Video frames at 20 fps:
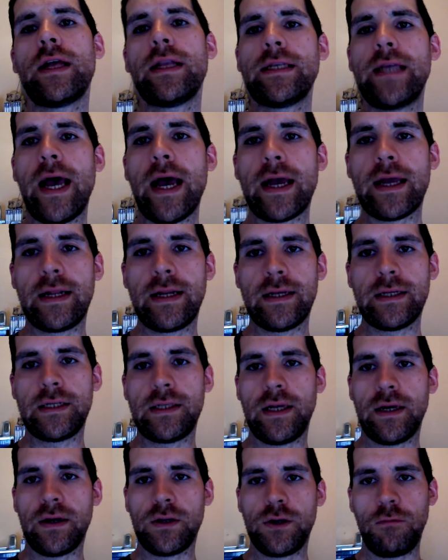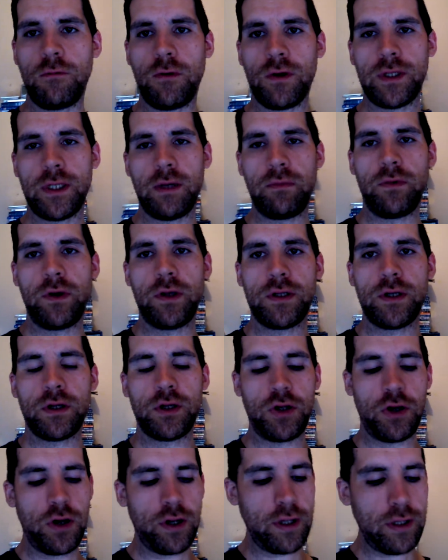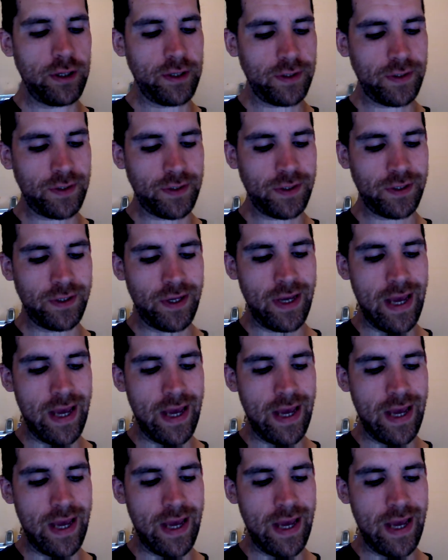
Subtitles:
antagonistic towards the music journalists,